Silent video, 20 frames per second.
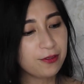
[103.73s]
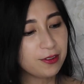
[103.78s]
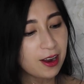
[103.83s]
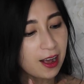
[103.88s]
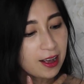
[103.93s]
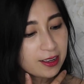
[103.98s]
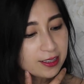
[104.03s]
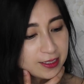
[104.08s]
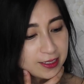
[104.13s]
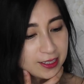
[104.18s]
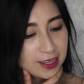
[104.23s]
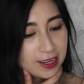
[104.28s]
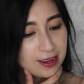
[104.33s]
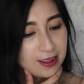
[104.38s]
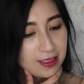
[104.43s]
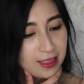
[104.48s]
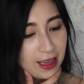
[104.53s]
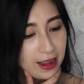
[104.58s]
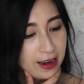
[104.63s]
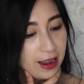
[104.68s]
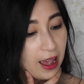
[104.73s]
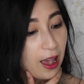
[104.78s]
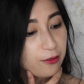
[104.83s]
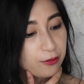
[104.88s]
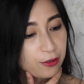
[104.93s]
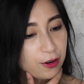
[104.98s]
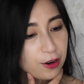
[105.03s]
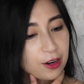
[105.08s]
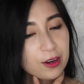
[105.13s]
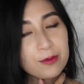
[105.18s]
not seen that
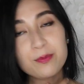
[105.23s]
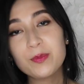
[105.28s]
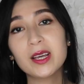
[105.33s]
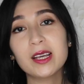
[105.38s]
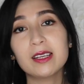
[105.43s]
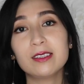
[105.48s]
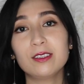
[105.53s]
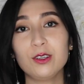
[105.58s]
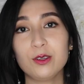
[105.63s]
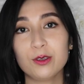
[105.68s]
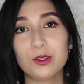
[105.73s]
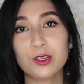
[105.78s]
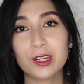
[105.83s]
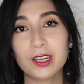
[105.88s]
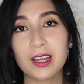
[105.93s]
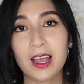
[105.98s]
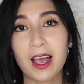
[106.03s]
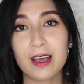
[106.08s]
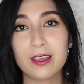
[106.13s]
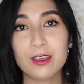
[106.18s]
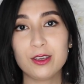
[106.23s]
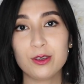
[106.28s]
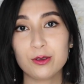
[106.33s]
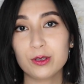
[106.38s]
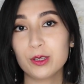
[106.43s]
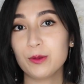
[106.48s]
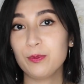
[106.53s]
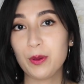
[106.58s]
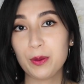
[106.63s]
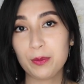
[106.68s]
ever because usually I
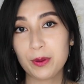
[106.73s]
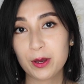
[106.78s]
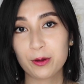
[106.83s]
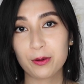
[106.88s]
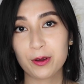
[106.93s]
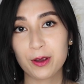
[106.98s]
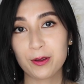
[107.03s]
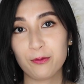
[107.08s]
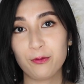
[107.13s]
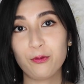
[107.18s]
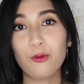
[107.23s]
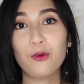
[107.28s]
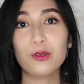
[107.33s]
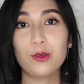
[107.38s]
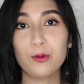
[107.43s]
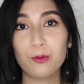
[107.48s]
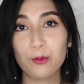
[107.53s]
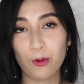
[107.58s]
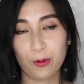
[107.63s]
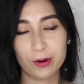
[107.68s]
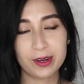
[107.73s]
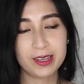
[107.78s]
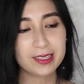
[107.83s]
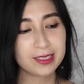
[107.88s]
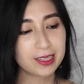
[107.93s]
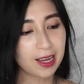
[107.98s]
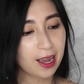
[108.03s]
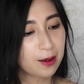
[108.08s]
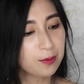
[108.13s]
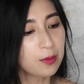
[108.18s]
use BB cream for the morning
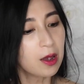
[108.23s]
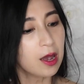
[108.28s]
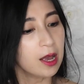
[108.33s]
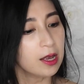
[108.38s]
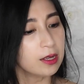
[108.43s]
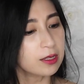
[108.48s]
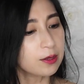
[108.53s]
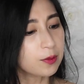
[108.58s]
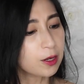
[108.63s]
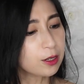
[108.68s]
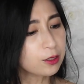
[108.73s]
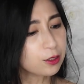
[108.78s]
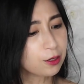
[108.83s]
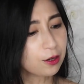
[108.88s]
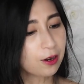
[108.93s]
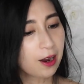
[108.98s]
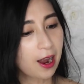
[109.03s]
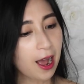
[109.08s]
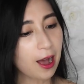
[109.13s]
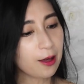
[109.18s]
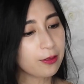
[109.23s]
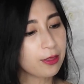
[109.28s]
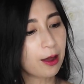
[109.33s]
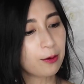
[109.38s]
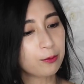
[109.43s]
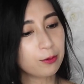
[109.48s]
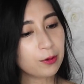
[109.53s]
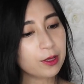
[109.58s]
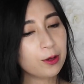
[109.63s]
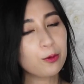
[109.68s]
time. So I'm not sure how
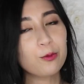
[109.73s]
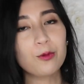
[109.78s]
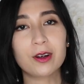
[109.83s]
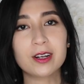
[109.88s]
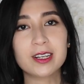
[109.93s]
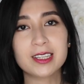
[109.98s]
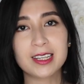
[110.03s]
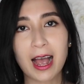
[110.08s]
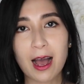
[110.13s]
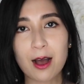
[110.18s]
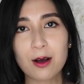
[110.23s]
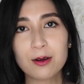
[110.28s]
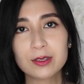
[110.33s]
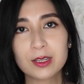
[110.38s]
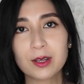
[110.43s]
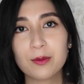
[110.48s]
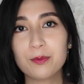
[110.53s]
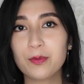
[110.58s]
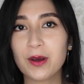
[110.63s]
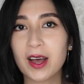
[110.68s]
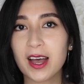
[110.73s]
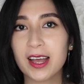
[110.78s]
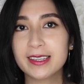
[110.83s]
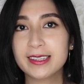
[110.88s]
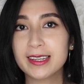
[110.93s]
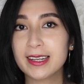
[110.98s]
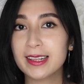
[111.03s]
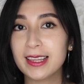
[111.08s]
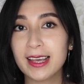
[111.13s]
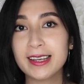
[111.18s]
that really works out,
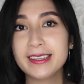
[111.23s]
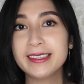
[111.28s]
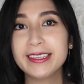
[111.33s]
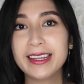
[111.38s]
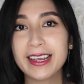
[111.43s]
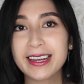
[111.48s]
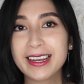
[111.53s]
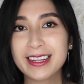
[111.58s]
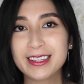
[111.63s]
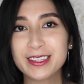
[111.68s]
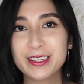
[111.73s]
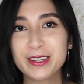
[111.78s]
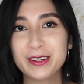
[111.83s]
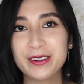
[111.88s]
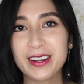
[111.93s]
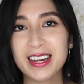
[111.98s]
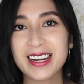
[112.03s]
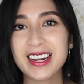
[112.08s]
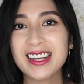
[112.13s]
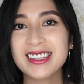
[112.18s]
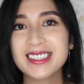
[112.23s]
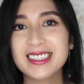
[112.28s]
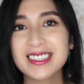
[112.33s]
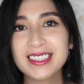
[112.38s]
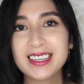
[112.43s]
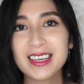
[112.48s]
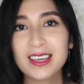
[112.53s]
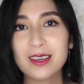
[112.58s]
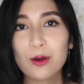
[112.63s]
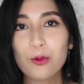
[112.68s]
but let's dig into it and
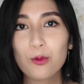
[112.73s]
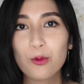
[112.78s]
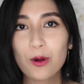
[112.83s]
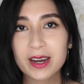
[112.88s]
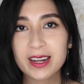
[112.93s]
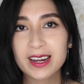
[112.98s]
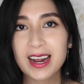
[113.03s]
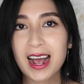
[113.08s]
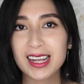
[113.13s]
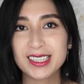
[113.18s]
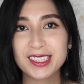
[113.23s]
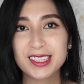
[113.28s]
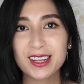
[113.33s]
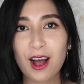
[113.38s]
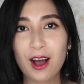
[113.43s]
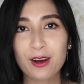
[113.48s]
see what it has to